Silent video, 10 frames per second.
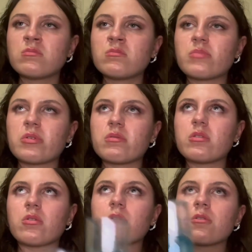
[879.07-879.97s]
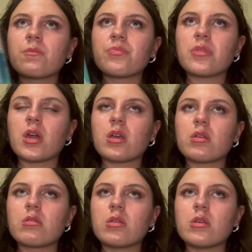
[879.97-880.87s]
but you know like
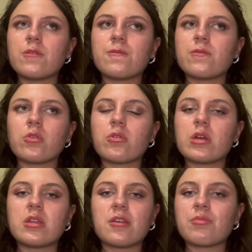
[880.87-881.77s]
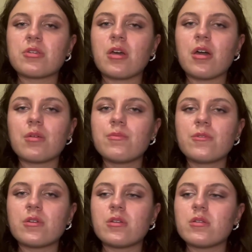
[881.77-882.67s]
if you're in desperate times
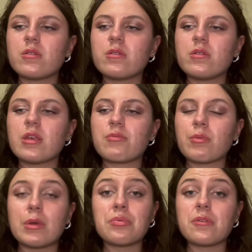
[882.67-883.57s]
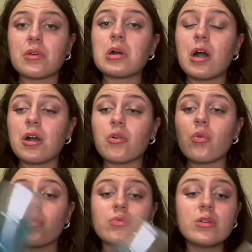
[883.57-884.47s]
and desperate measures are, are
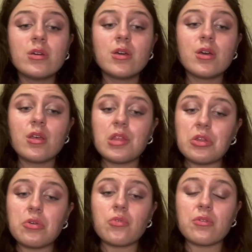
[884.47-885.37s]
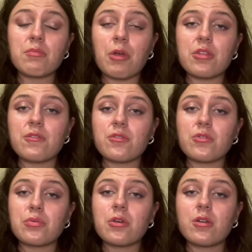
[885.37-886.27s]
called then you could spray this on your
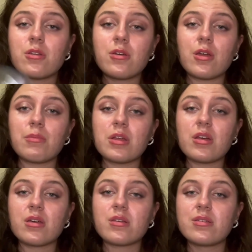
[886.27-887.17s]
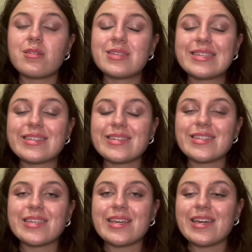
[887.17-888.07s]
shirt and be like
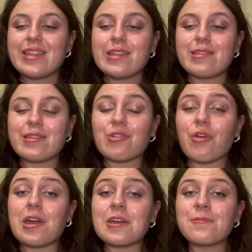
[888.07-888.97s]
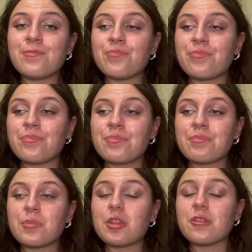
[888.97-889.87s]
this isn't great,
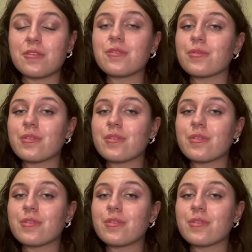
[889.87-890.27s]
but this is